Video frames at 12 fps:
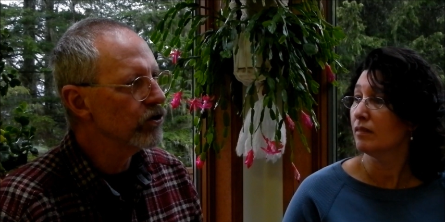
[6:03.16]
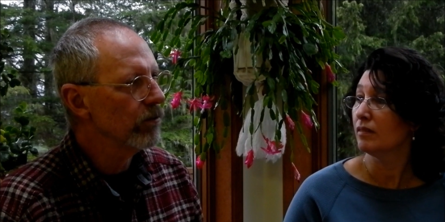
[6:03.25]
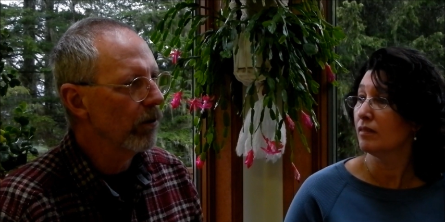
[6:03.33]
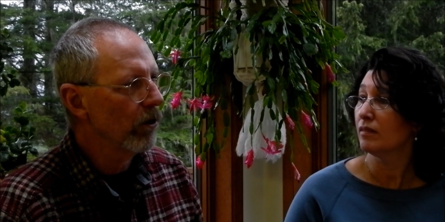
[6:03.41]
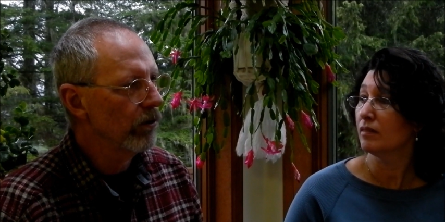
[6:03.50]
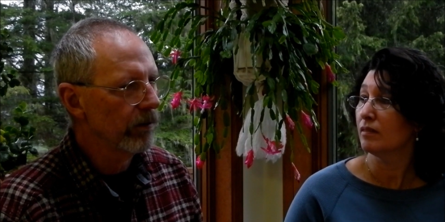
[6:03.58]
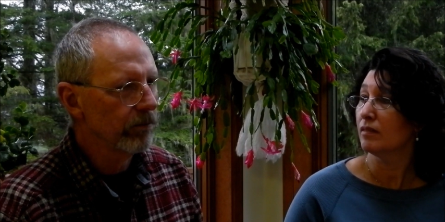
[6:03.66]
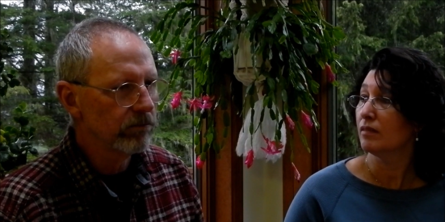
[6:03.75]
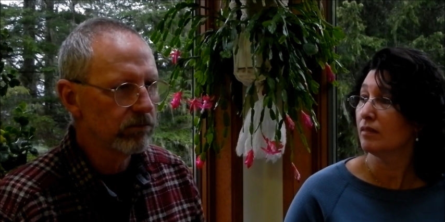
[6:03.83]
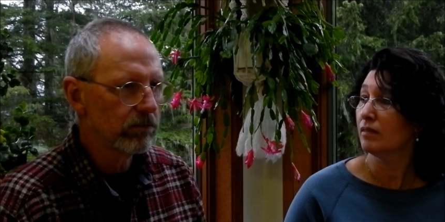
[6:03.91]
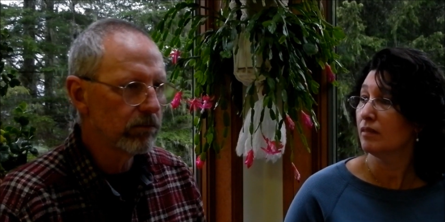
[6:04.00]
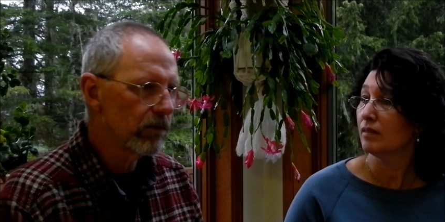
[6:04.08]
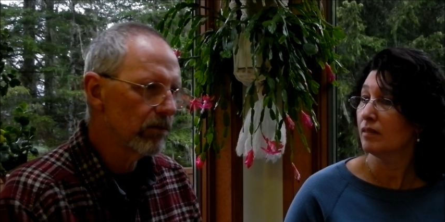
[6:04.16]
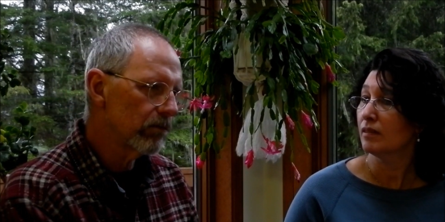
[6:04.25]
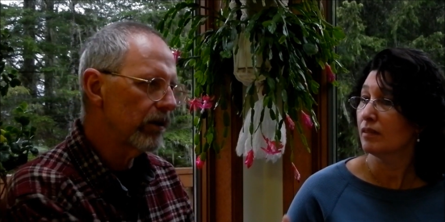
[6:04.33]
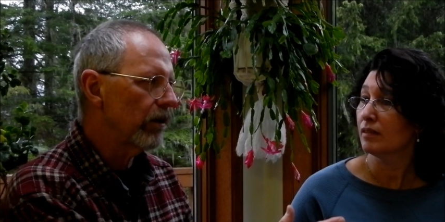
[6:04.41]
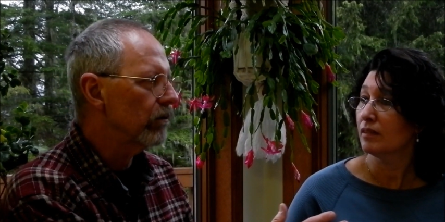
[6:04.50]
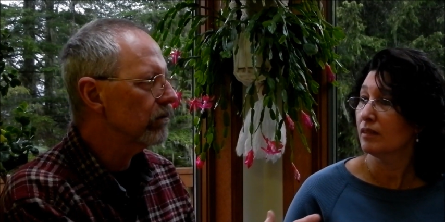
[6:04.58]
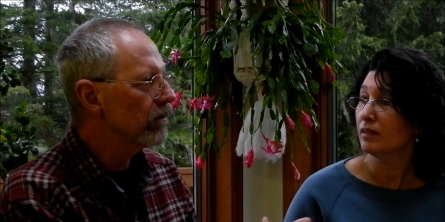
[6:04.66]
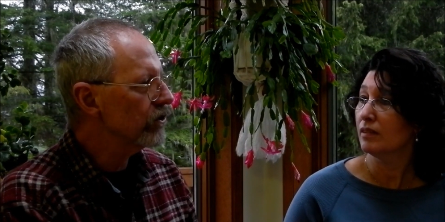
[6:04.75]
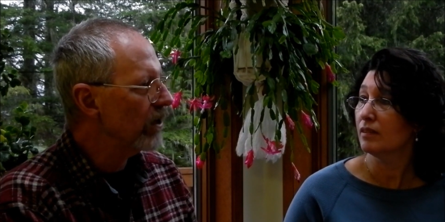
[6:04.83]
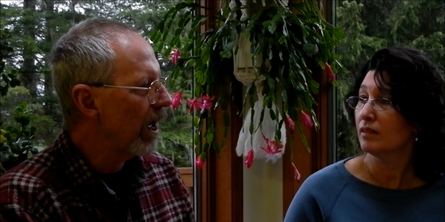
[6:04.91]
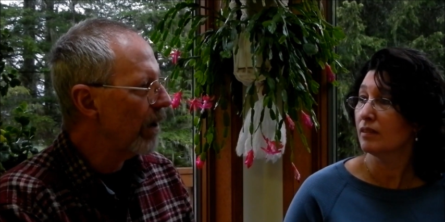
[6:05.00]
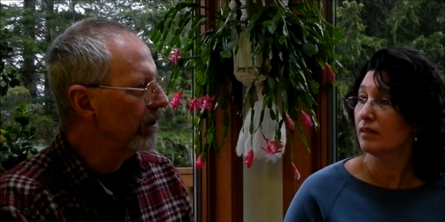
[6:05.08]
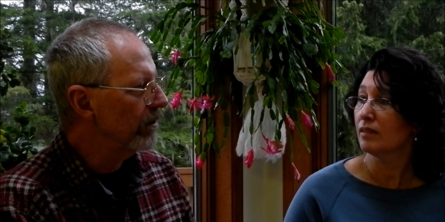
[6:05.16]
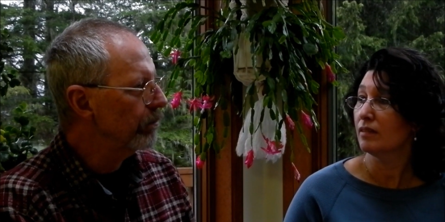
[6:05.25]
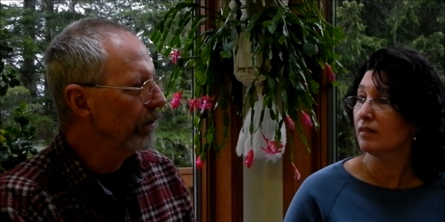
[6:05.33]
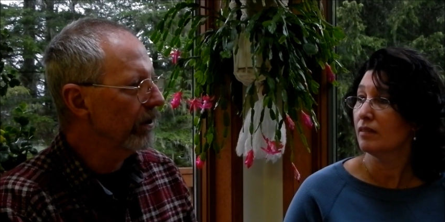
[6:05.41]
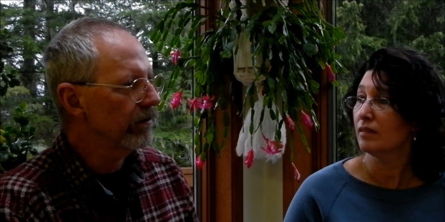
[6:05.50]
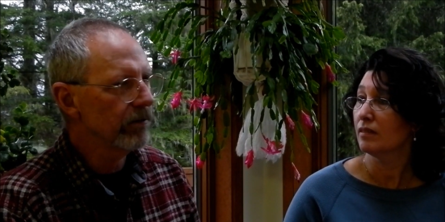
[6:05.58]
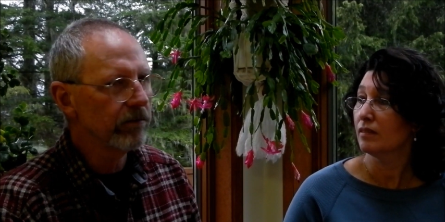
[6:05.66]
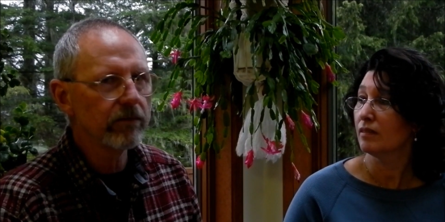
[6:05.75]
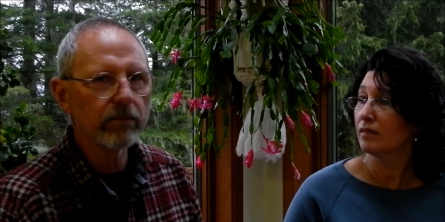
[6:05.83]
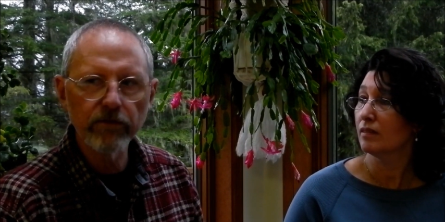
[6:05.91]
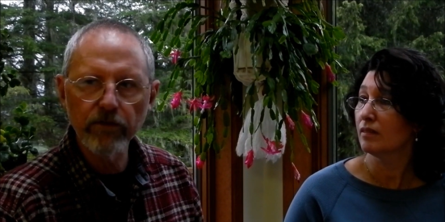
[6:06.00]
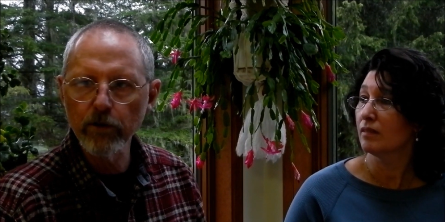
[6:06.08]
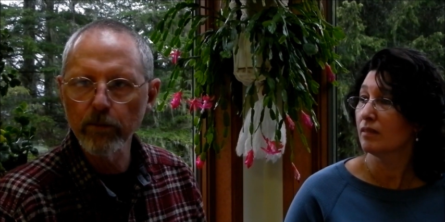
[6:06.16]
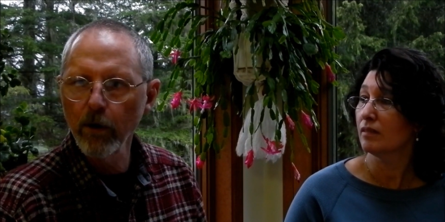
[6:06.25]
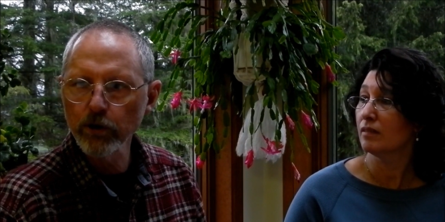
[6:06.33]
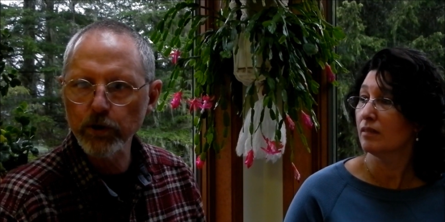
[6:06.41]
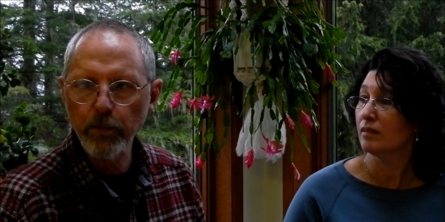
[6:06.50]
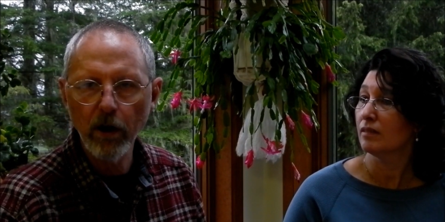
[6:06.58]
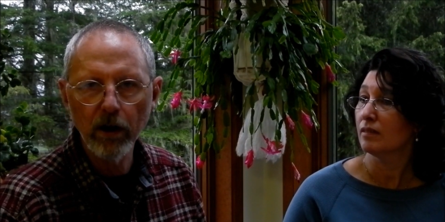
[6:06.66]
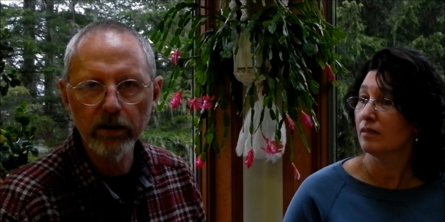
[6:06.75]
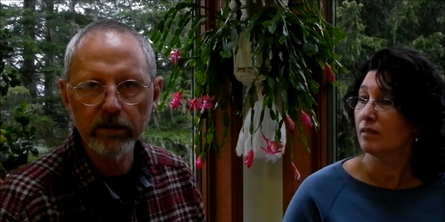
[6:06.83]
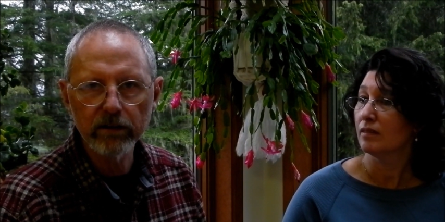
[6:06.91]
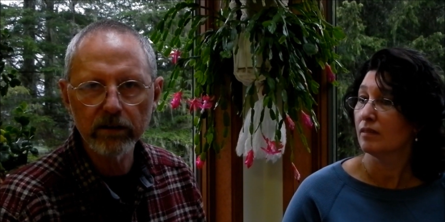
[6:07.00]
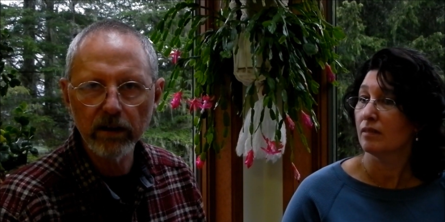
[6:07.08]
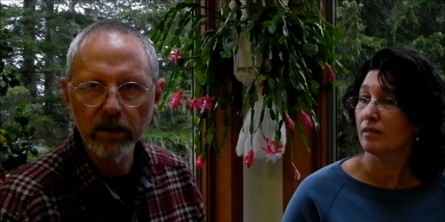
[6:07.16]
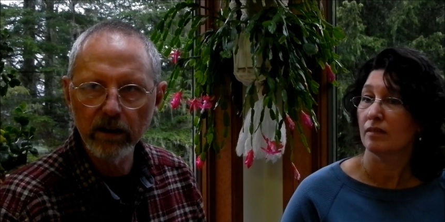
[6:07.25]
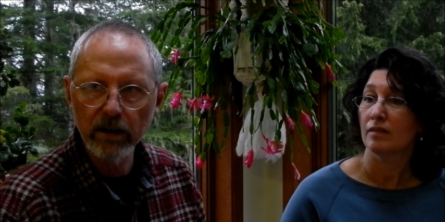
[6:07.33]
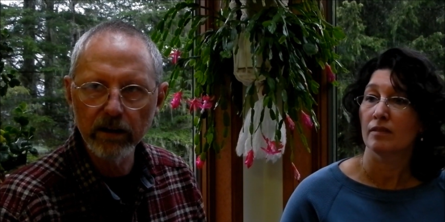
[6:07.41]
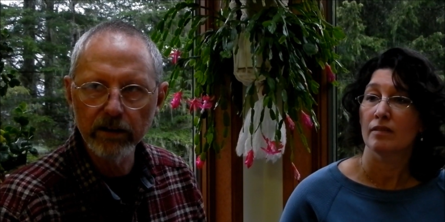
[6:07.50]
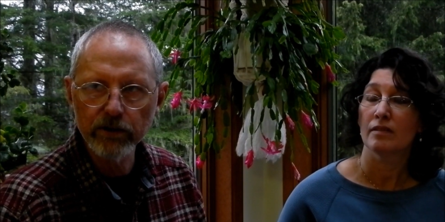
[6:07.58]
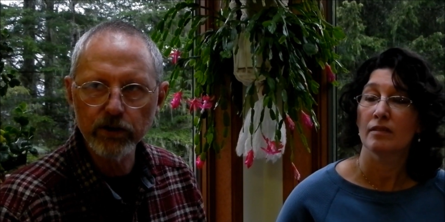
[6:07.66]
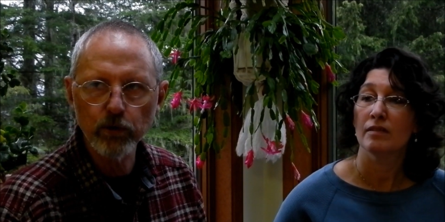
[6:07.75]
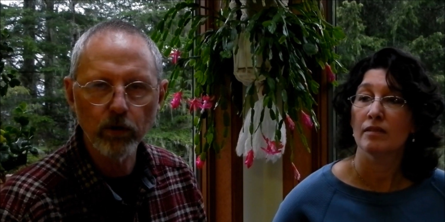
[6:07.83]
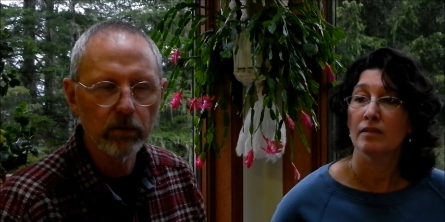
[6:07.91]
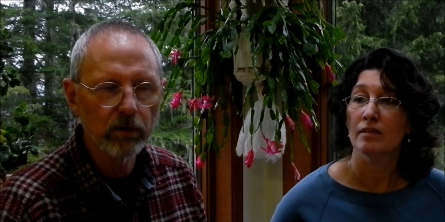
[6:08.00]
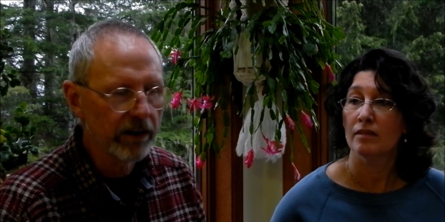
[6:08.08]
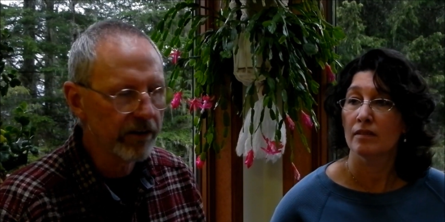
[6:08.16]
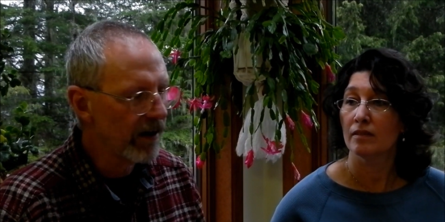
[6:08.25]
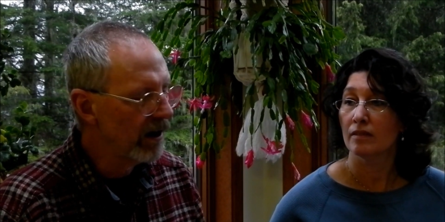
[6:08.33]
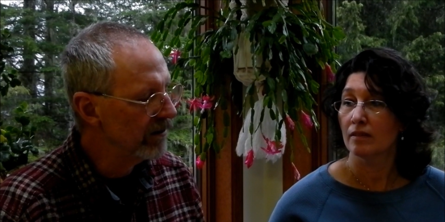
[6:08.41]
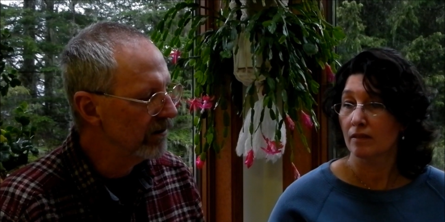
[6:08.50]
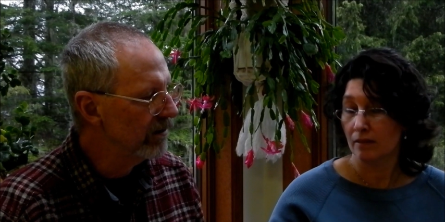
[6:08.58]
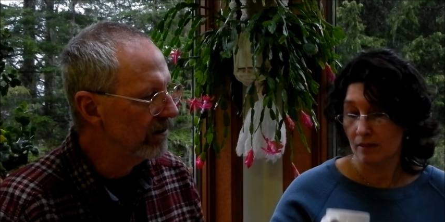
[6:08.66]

Speaker 1: the boat and, you know, slap it. But for the most part, uh, in a storm like that,